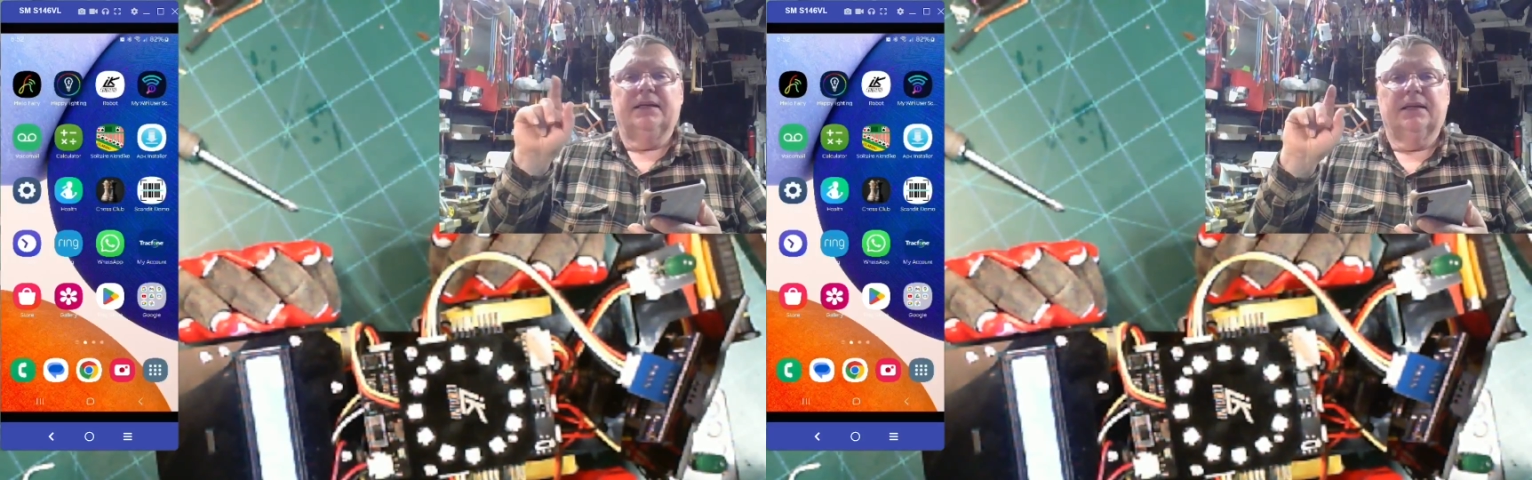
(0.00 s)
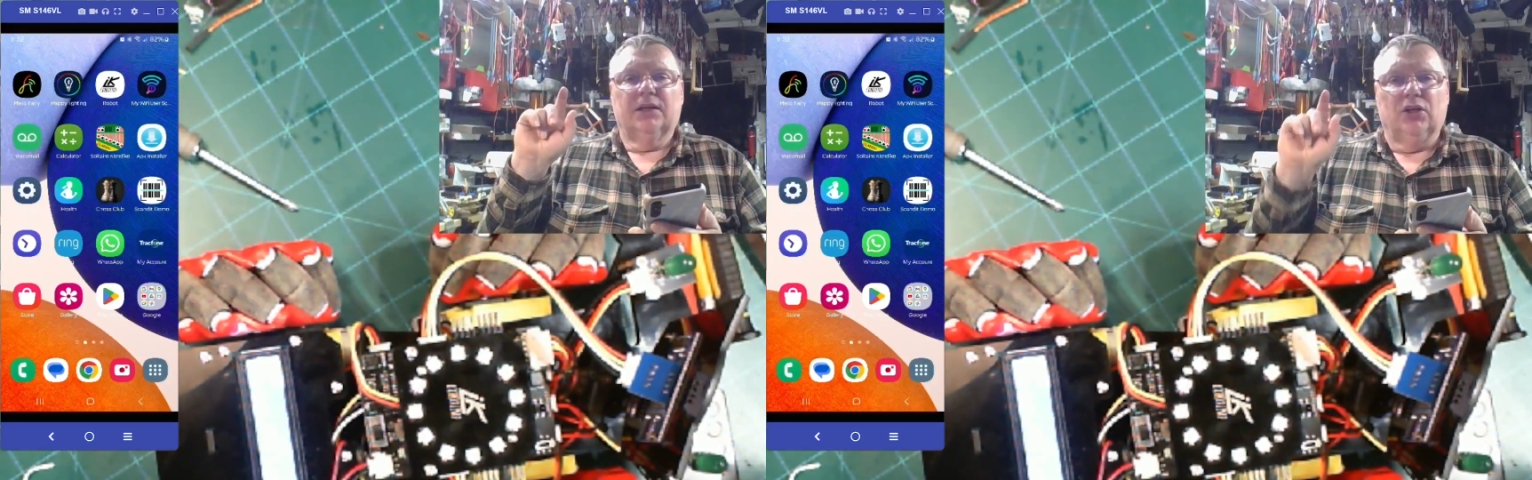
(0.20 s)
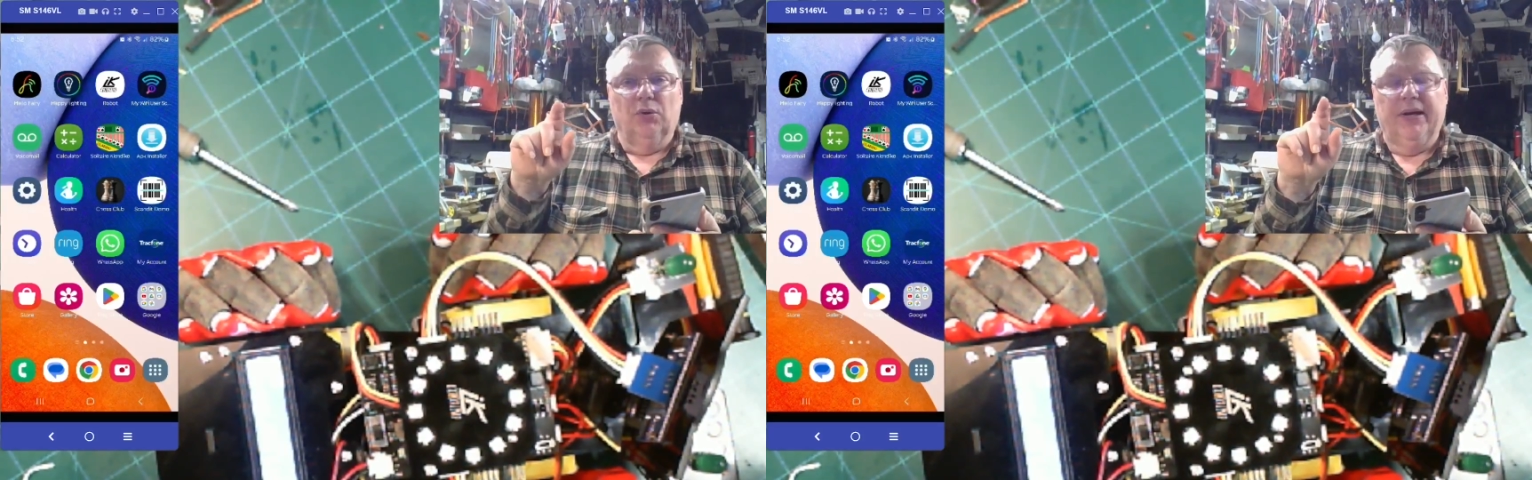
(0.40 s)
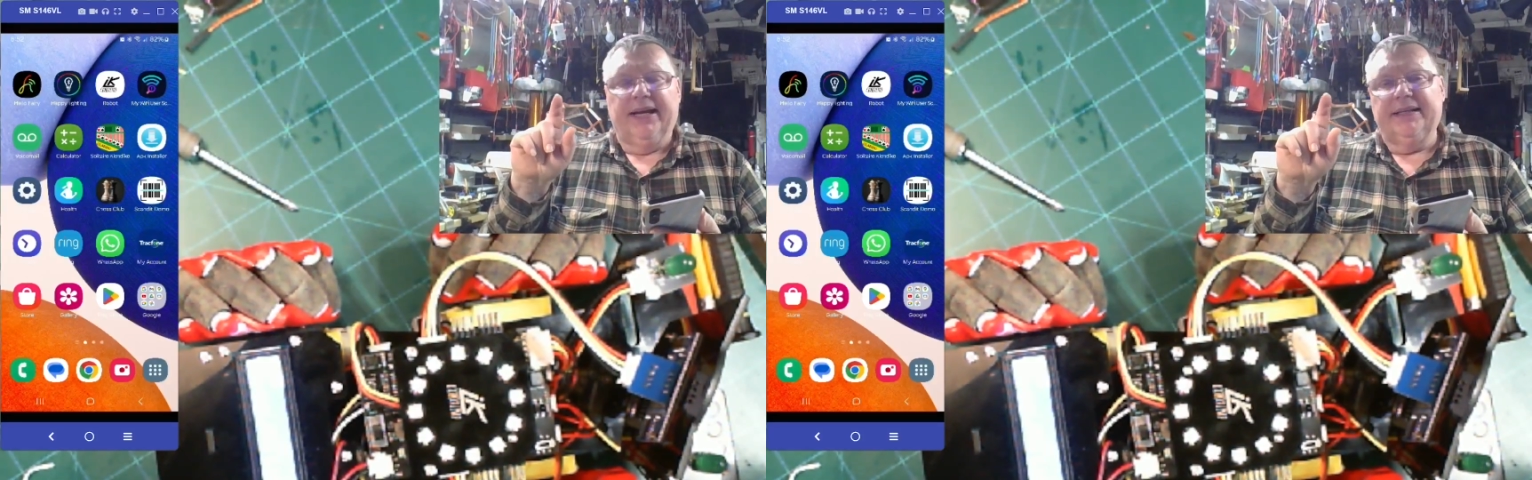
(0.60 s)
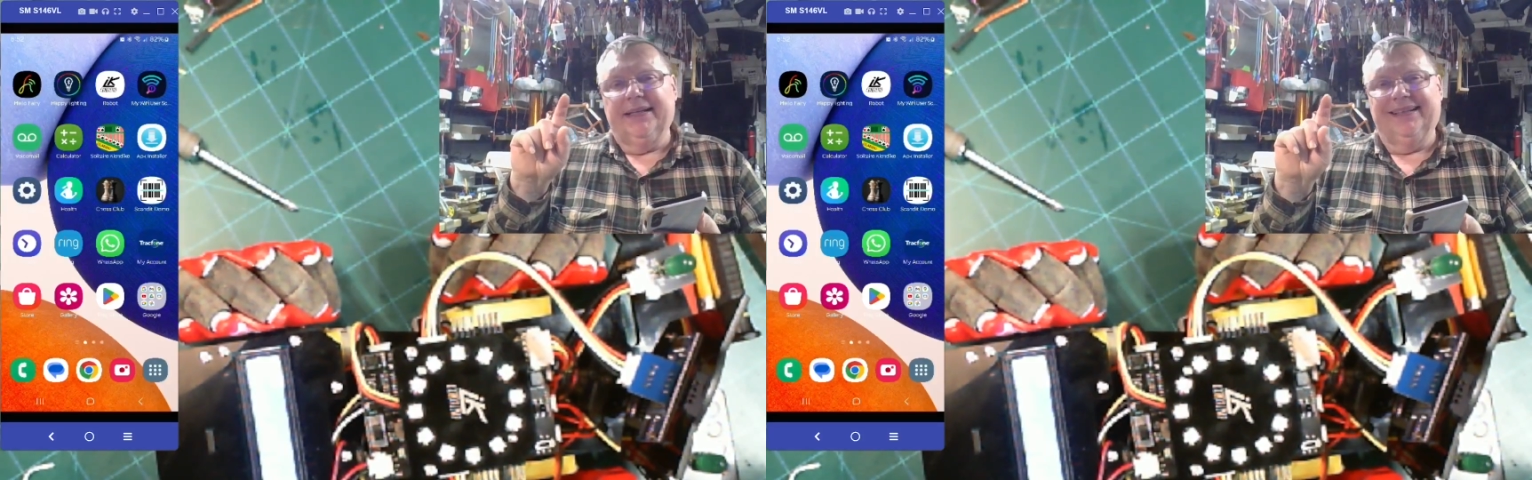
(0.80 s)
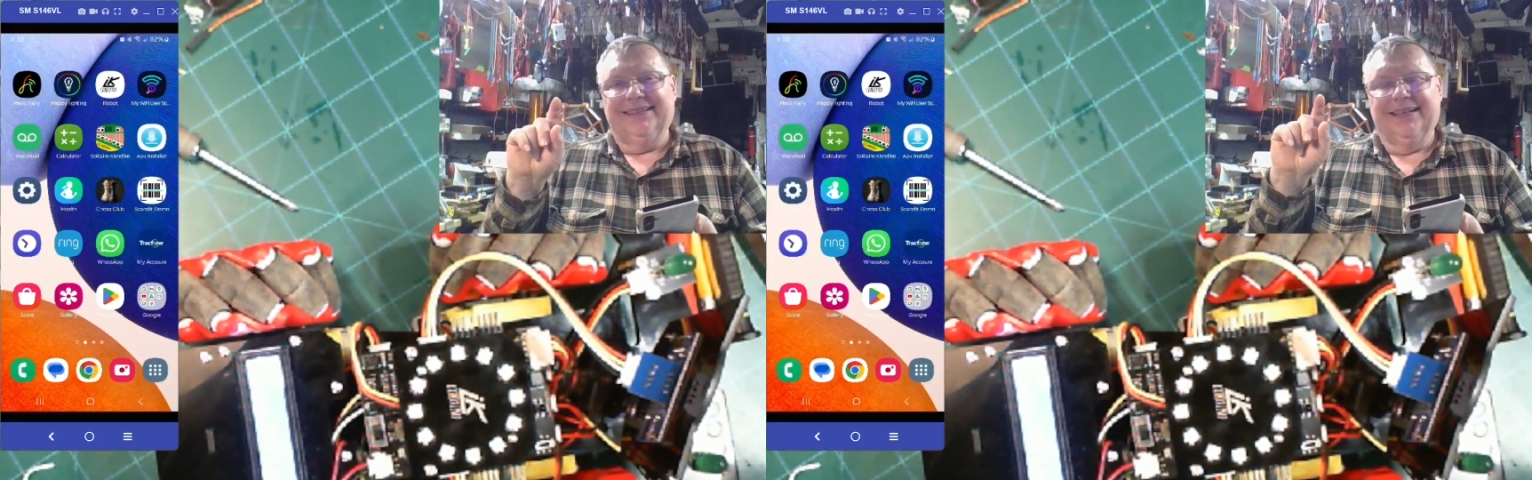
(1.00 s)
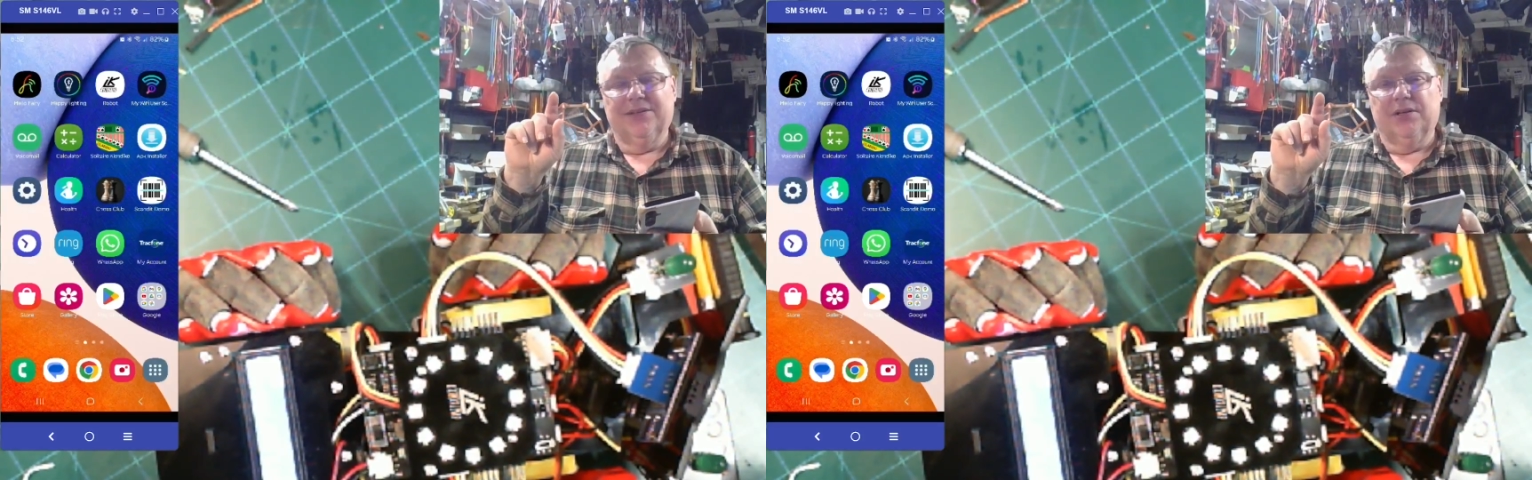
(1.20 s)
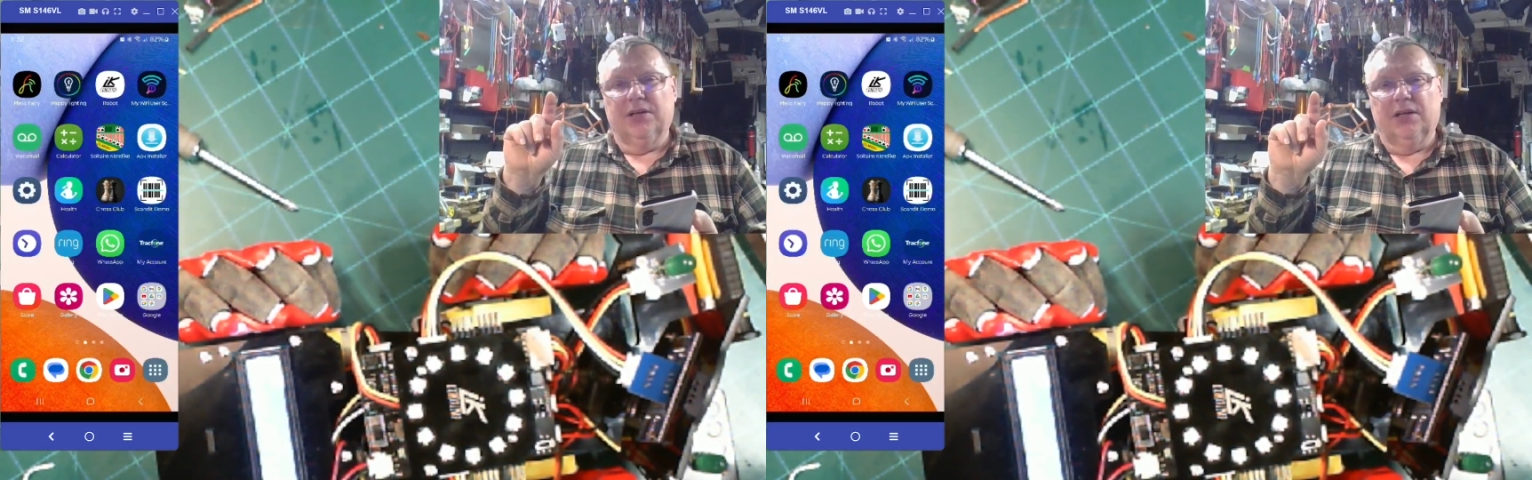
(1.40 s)
Go ahead and
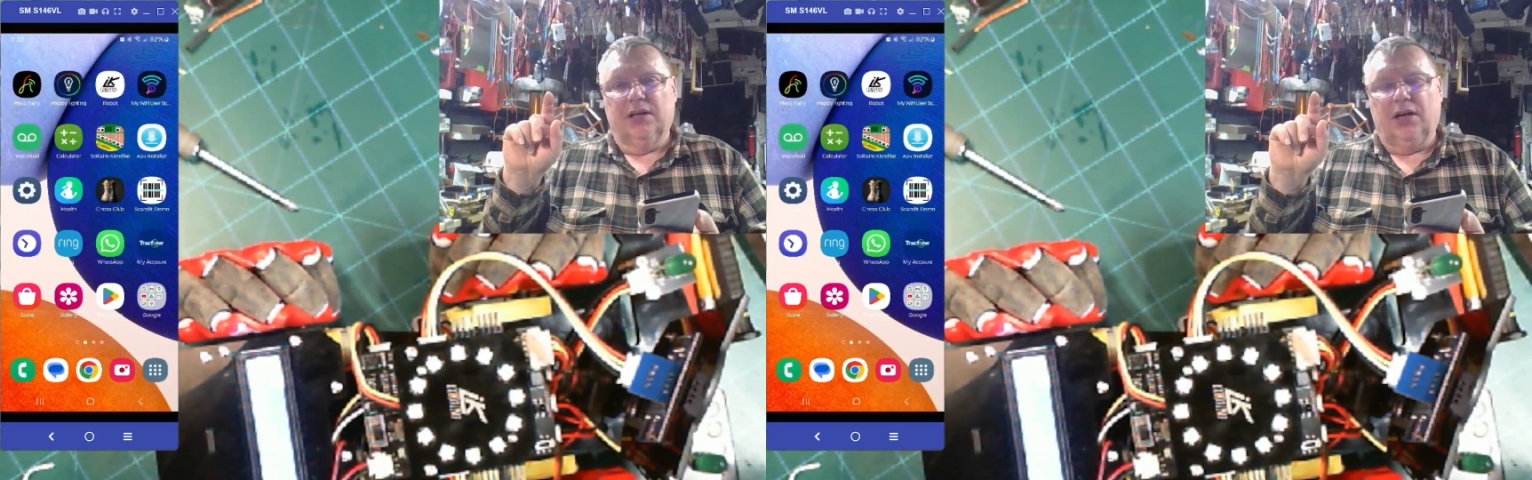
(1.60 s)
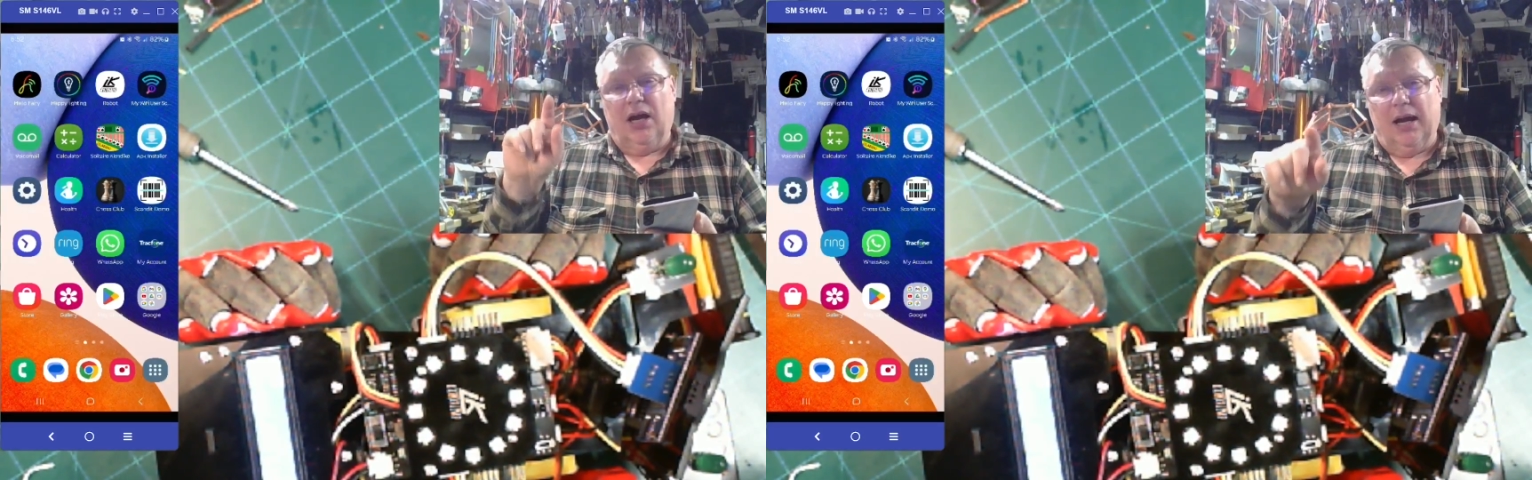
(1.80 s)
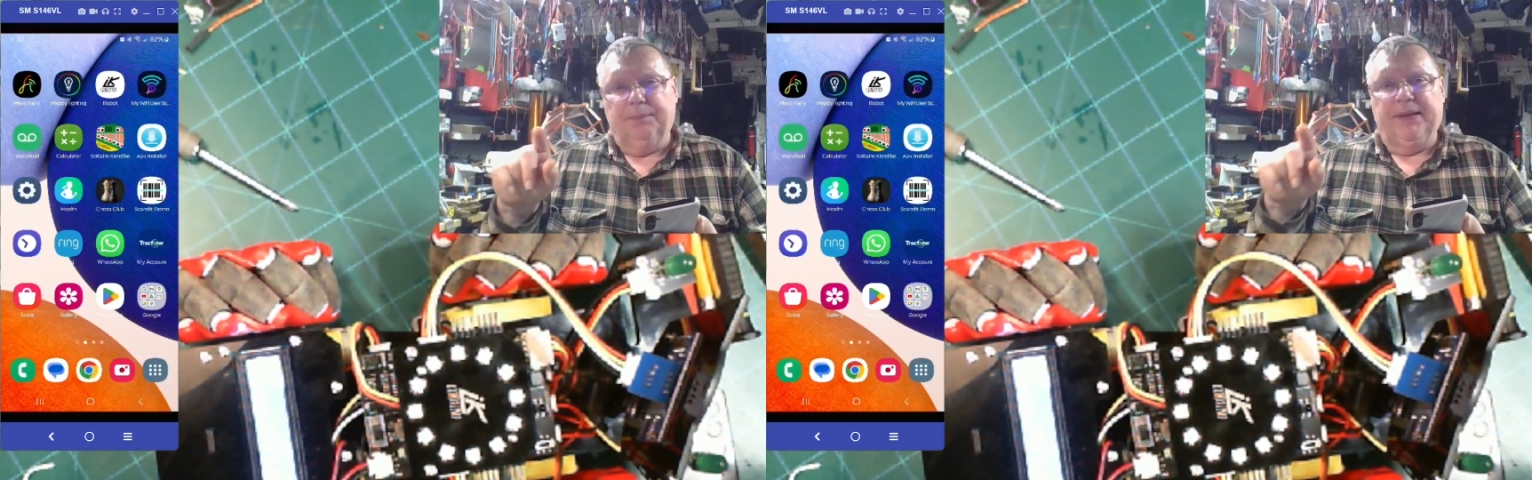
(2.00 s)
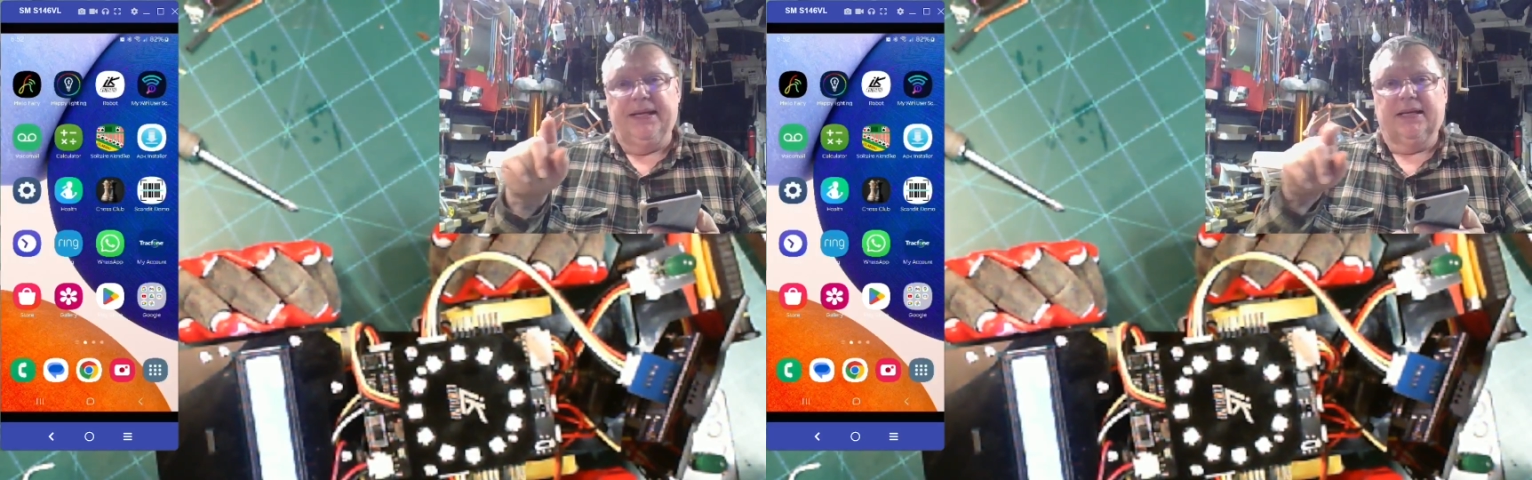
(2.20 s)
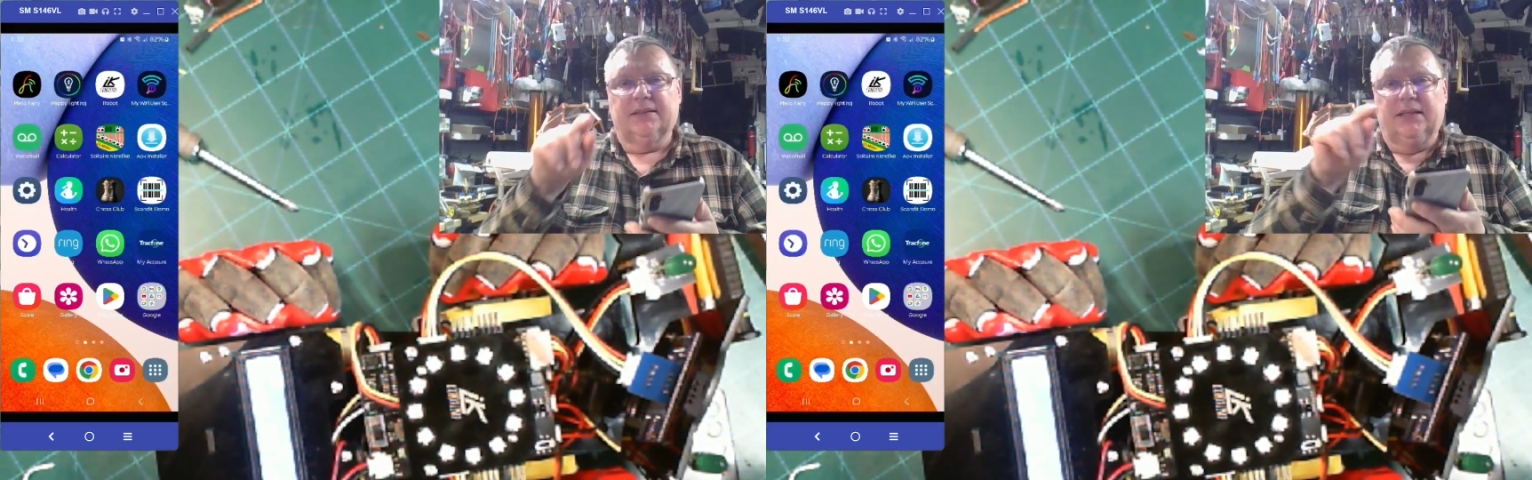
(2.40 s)
copy that